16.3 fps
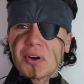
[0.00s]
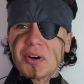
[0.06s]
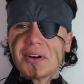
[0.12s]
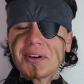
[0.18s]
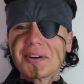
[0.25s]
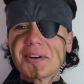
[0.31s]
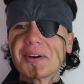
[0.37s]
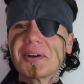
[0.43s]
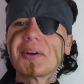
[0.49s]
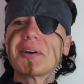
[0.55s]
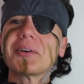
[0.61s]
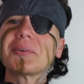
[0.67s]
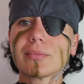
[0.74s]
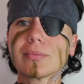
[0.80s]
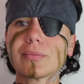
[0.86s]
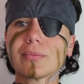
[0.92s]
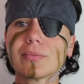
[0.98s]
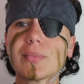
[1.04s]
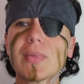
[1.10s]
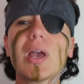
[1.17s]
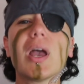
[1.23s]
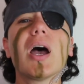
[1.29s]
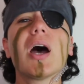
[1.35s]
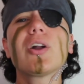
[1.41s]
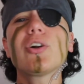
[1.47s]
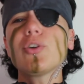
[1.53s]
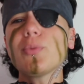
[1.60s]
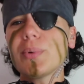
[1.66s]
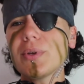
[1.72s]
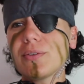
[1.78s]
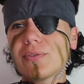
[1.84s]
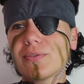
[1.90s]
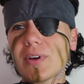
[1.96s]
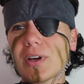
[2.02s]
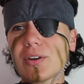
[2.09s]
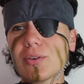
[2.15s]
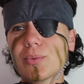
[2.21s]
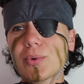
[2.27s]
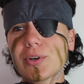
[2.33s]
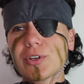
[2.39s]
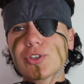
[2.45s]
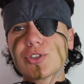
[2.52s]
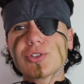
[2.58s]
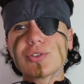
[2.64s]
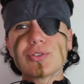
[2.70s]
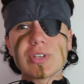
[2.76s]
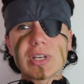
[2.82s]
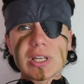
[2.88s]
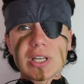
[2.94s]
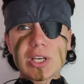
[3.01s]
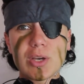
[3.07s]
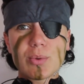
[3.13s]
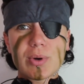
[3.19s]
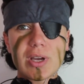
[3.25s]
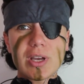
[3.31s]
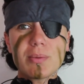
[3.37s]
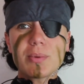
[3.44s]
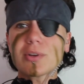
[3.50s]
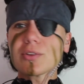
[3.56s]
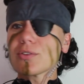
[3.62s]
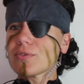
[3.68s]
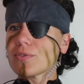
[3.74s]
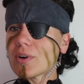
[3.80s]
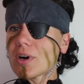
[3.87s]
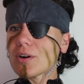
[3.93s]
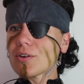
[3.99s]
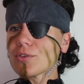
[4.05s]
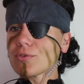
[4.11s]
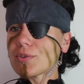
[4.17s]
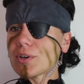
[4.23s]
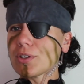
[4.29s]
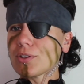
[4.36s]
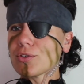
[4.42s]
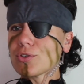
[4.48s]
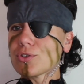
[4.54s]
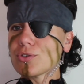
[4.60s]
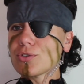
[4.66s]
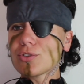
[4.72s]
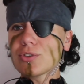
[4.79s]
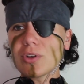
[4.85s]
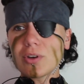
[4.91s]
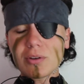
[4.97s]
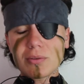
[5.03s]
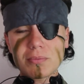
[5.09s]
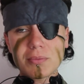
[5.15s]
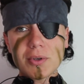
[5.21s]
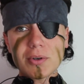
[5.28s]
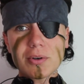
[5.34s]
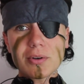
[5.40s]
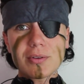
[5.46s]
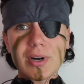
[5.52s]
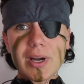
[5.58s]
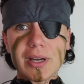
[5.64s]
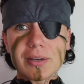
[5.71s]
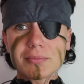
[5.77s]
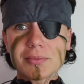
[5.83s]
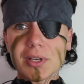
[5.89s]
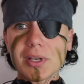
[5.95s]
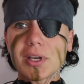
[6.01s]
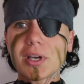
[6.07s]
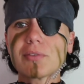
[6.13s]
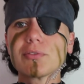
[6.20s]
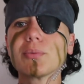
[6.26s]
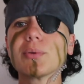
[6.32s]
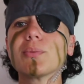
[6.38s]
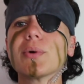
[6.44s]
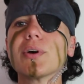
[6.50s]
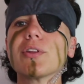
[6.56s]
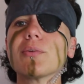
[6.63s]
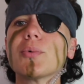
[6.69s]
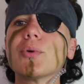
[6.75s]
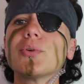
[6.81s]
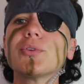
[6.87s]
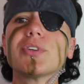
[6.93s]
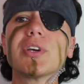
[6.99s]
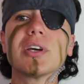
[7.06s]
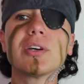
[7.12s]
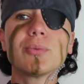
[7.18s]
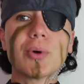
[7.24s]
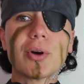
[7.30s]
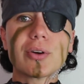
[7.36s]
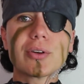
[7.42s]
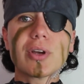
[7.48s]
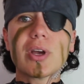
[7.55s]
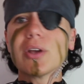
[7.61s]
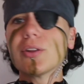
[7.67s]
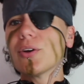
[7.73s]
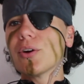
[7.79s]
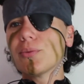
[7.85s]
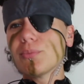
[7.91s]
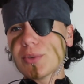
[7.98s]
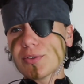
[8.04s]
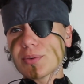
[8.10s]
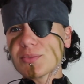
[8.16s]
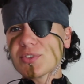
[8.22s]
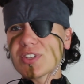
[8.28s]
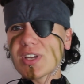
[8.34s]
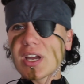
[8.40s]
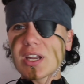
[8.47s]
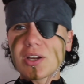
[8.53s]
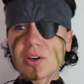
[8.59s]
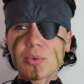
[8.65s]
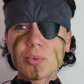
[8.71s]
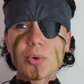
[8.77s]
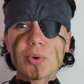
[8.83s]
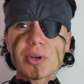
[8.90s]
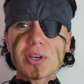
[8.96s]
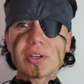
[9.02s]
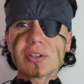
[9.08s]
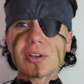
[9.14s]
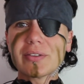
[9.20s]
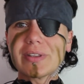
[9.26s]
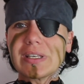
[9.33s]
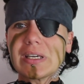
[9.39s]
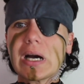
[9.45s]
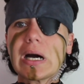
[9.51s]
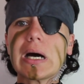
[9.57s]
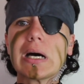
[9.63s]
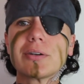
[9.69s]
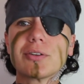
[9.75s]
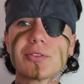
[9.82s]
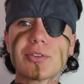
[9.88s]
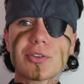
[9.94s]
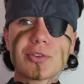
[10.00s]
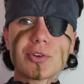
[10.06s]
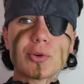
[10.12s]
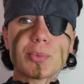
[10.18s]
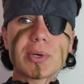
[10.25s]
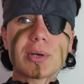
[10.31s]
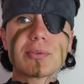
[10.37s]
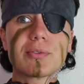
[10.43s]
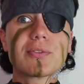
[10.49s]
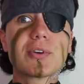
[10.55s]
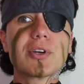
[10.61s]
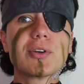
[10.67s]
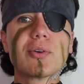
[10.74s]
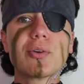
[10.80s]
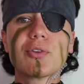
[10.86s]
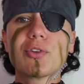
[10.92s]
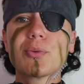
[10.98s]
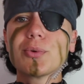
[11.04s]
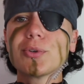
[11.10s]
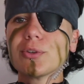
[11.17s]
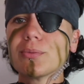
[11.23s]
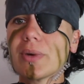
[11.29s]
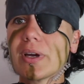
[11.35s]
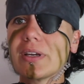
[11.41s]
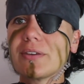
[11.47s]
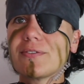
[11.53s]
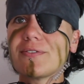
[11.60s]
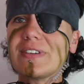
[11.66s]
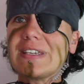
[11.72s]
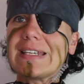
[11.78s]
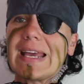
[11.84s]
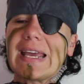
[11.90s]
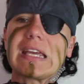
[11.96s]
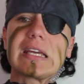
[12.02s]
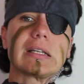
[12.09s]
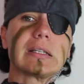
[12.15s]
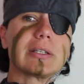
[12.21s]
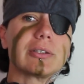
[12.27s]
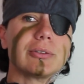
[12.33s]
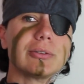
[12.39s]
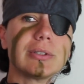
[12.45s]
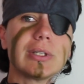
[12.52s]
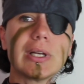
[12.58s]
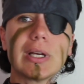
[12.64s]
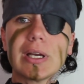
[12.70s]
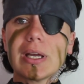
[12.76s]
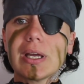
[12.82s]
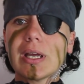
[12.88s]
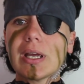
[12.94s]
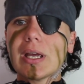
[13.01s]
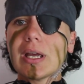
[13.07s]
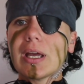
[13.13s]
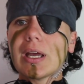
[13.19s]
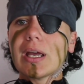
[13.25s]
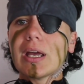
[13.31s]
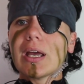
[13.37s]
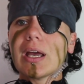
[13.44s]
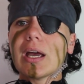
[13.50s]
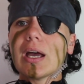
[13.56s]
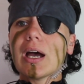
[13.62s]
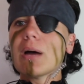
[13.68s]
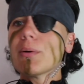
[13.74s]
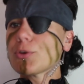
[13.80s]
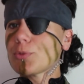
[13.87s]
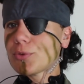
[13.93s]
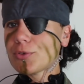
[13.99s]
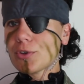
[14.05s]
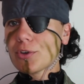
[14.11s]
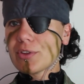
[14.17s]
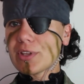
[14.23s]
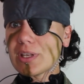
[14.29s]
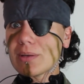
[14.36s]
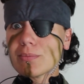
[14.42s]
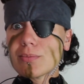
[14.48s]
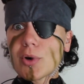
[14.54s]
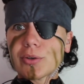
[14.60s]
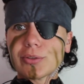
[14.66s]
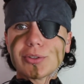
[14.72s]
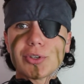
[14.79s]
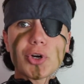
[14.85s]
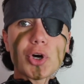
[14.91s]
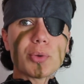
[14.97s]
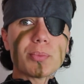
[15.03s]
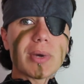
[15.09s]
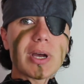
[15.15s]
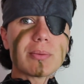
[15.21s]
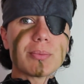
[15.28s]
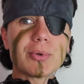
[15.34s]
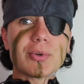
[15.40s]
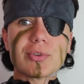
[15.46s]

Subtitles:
for. I'm not a big fan of wearing shoes anyway, but as far as regular shoes go, they're alright. I can comfortably wear them all day at work. Though, if I'm standing or walking a lot, the hardness of the sole becomes very noticeable and my feet ache a little. I much prefer the modern combat